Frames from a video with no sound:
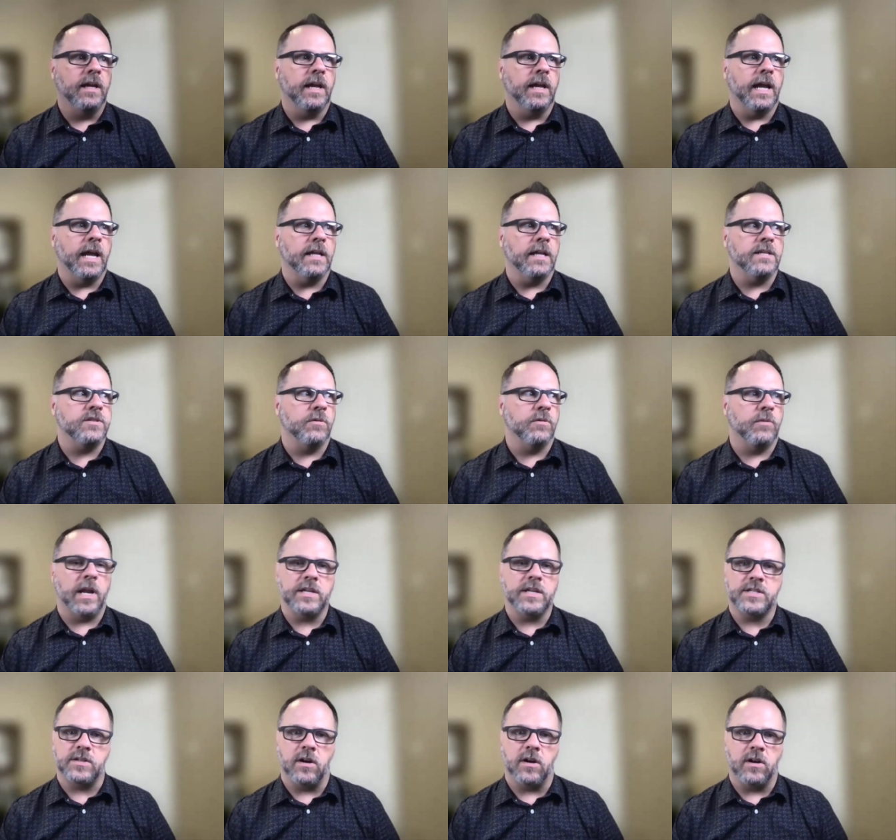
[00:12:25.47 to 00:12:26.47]
And so when I
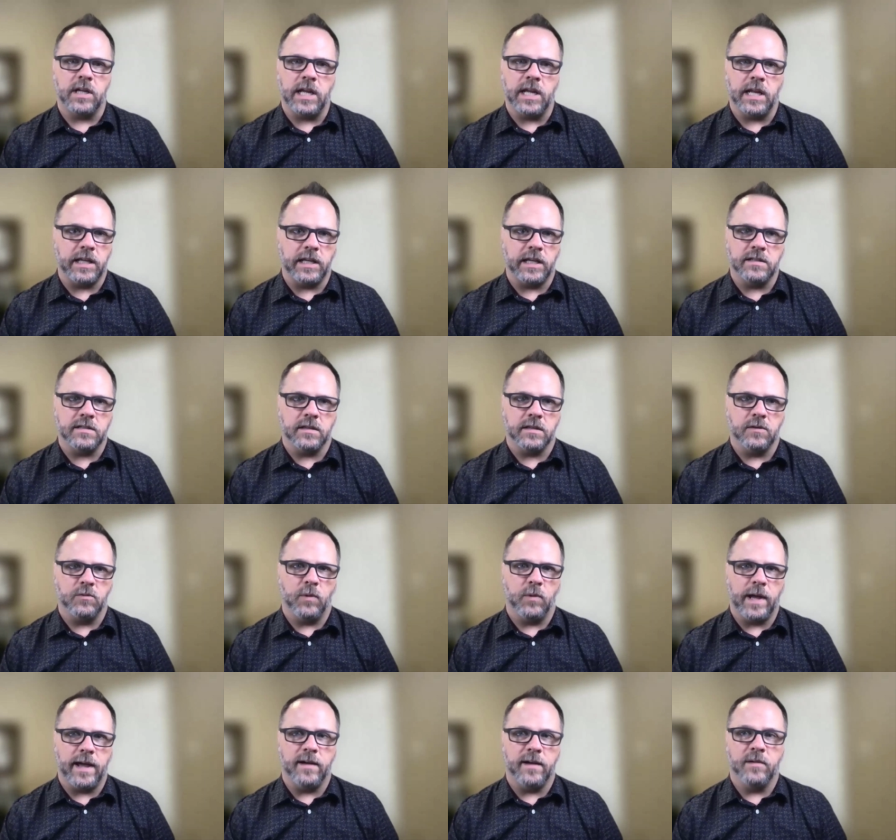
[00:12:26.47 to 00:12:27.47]
started getting into the
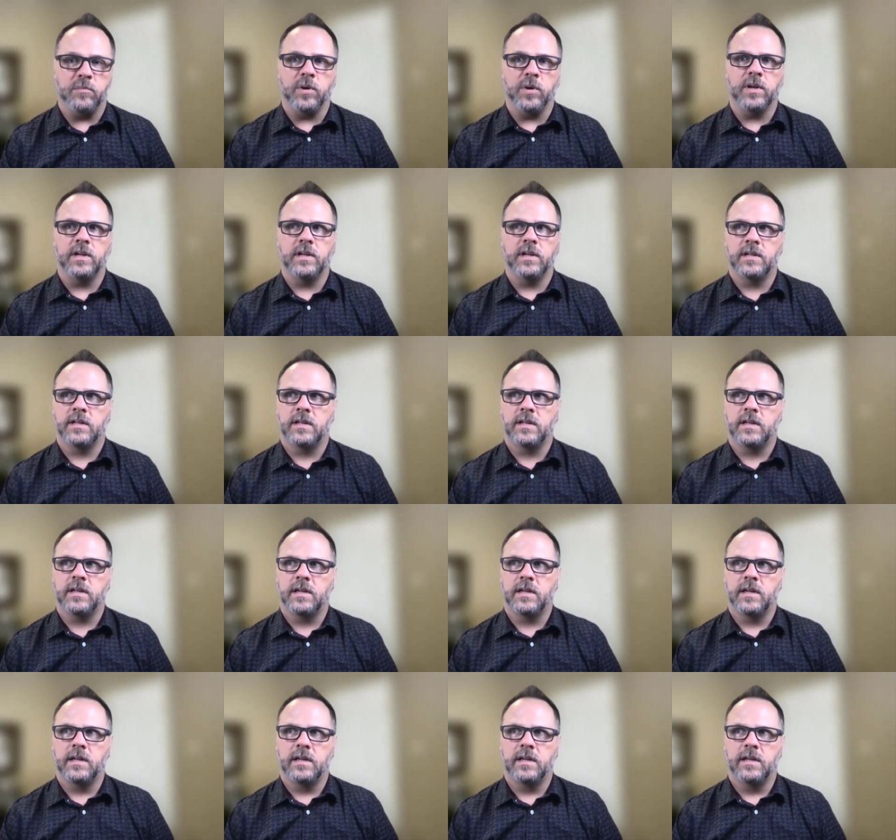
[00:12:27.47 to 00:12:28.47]
web,
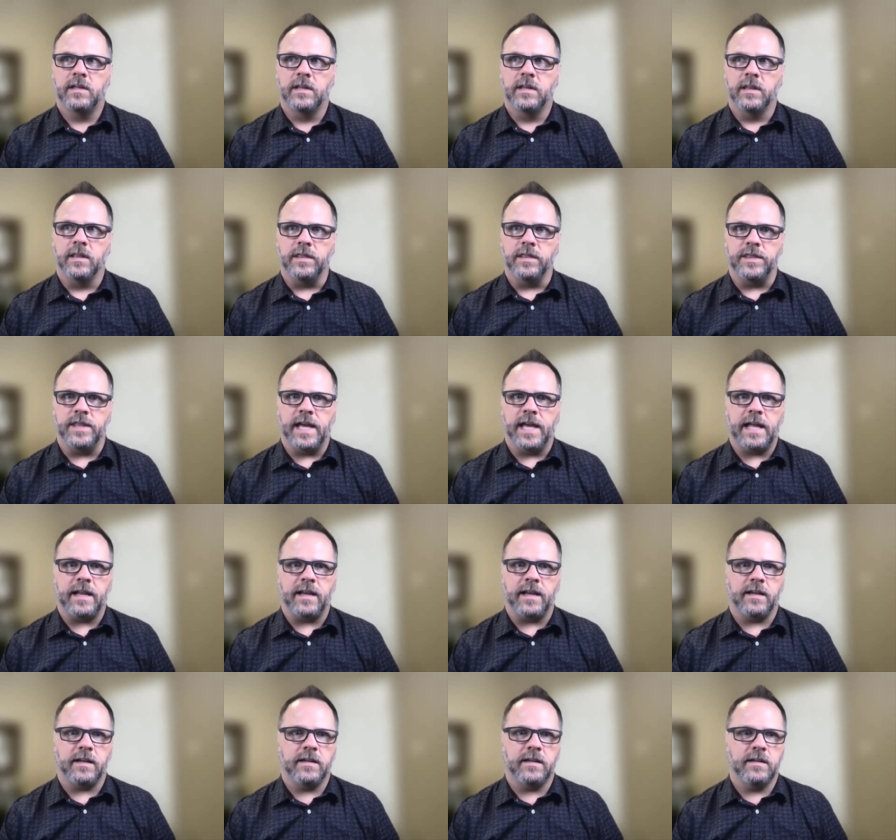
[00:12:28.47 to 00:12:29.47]

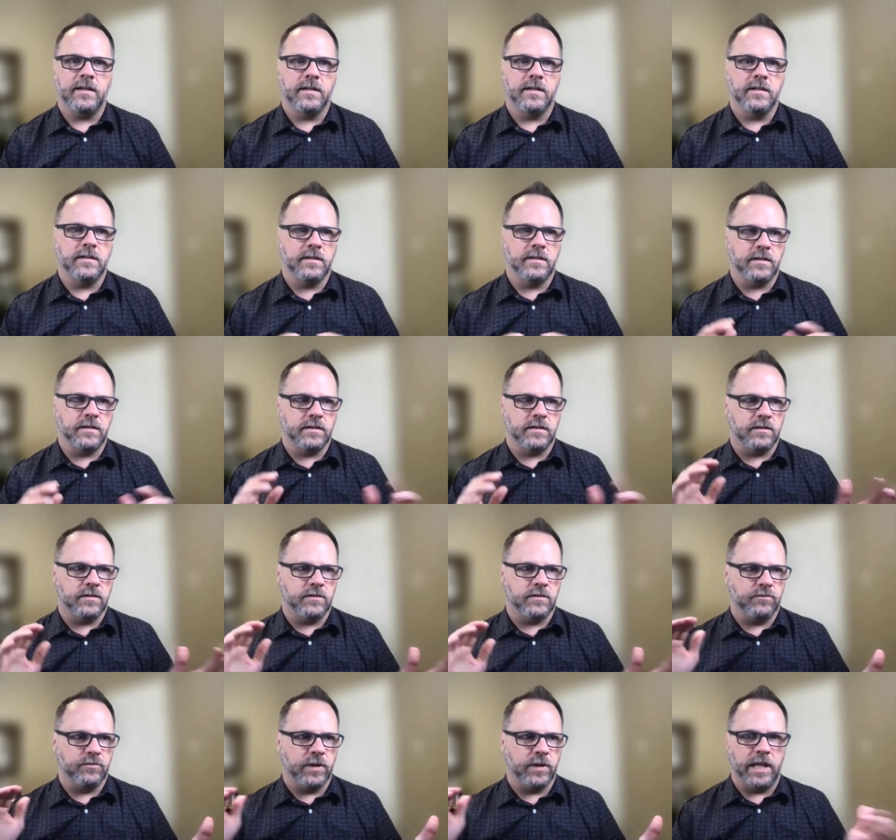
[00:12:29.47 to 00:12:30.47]
that
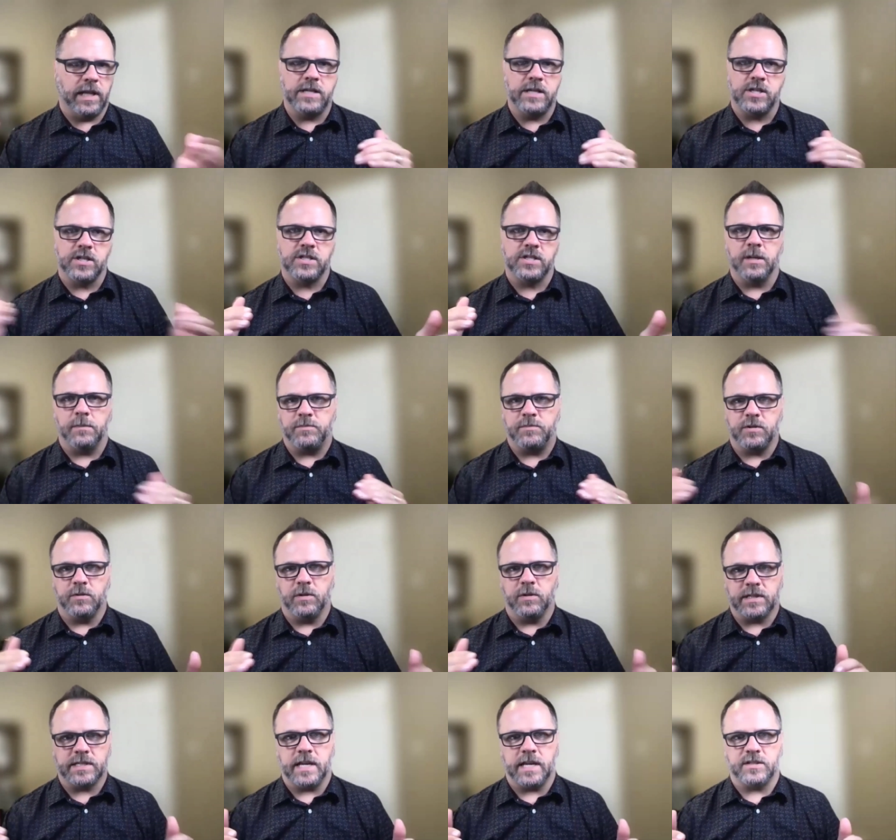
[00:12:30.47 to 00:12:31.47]
relationship to
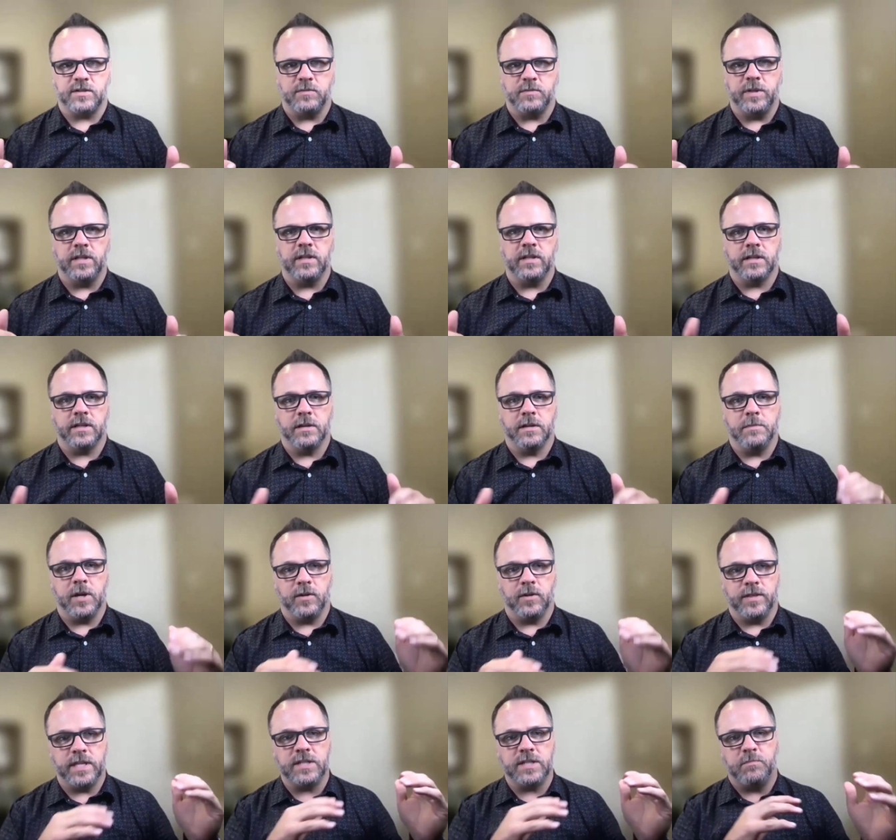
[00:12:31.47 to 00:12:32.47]
accessibility,
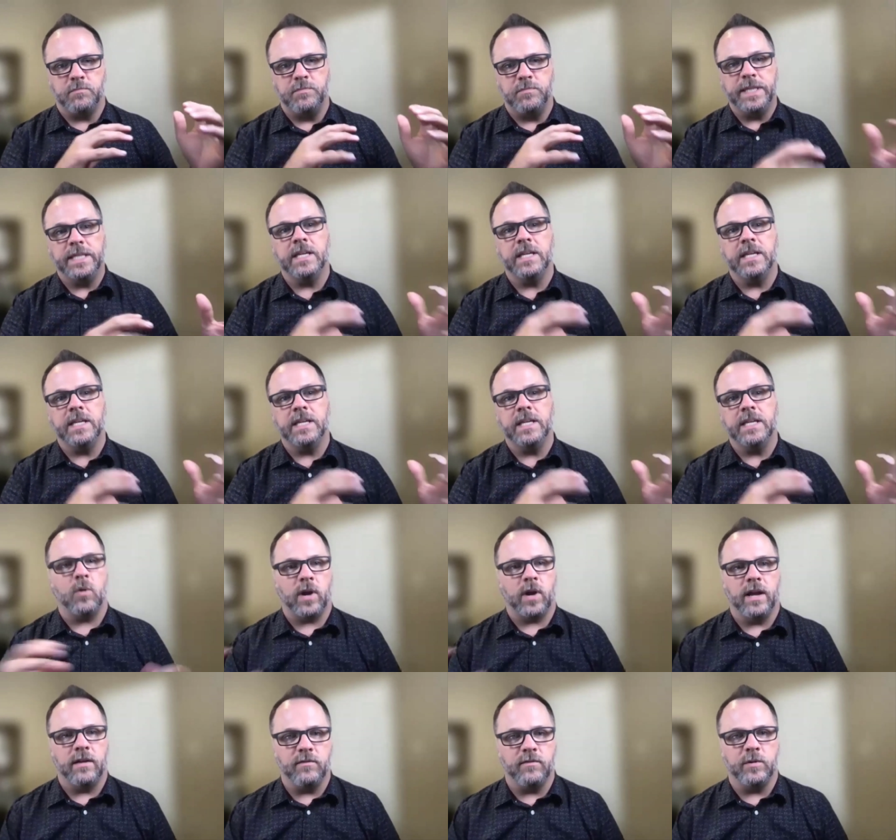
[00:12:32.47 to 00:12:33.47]
about this being
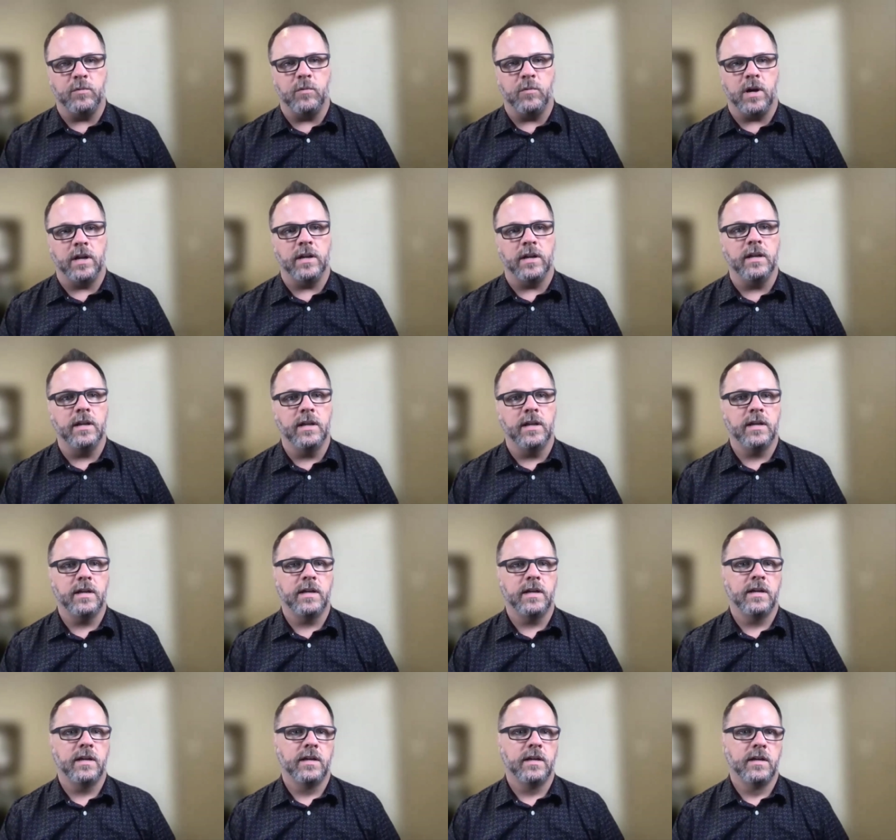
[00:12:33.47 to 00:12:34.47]
for everyone,
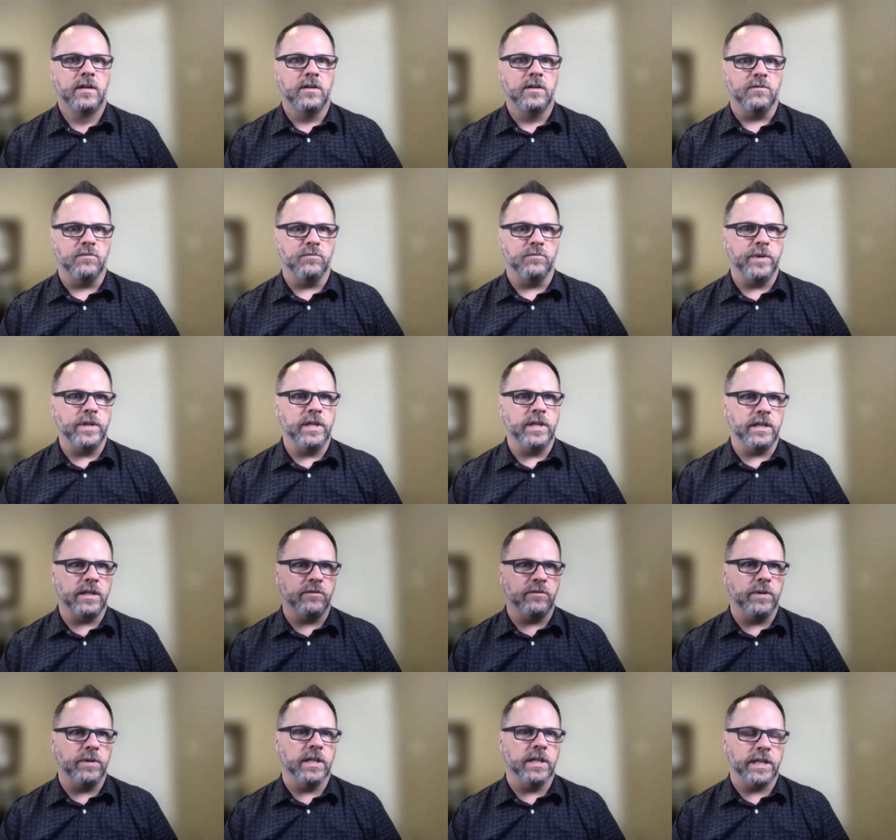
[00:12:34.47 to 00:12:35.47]
really,
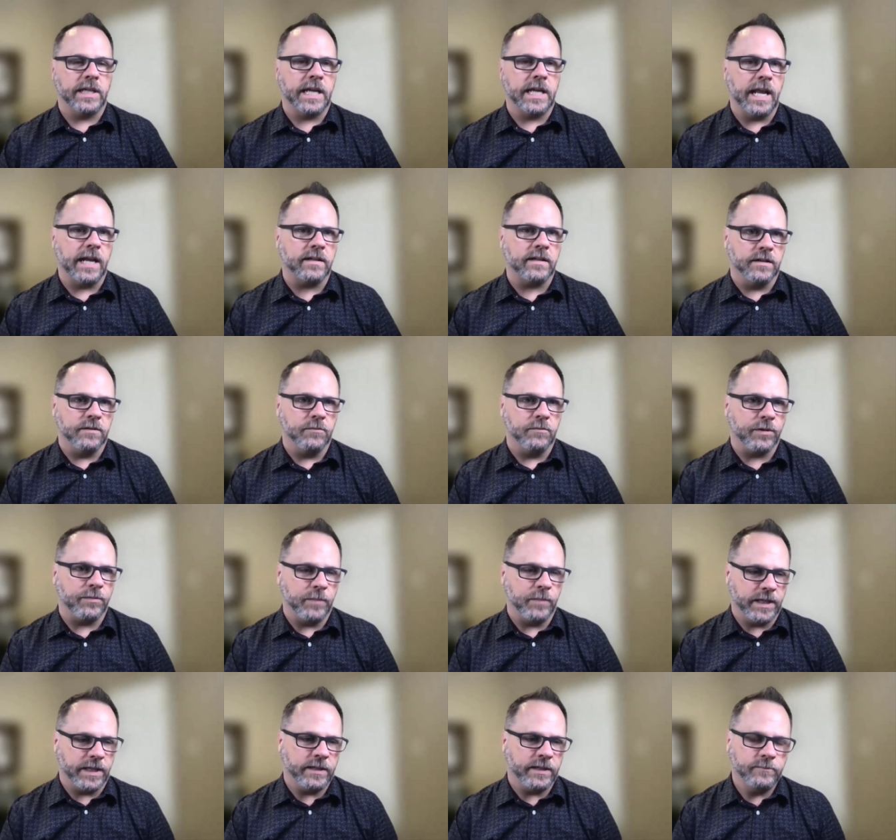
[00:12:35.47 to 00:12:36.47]
really connected with
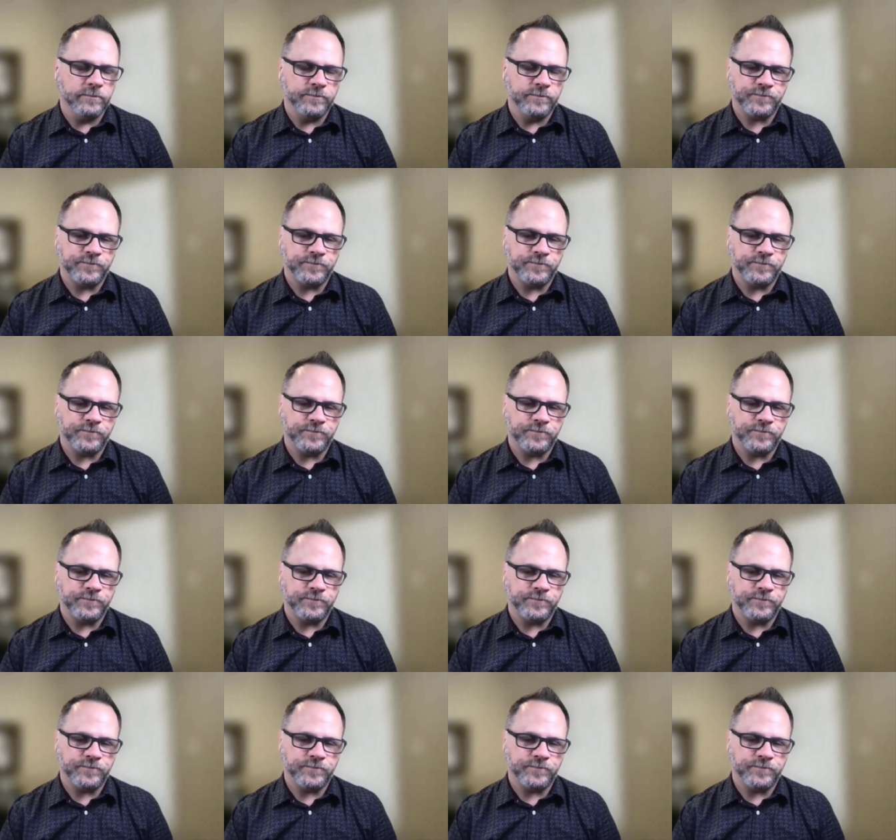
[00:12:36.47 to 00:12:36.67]
me.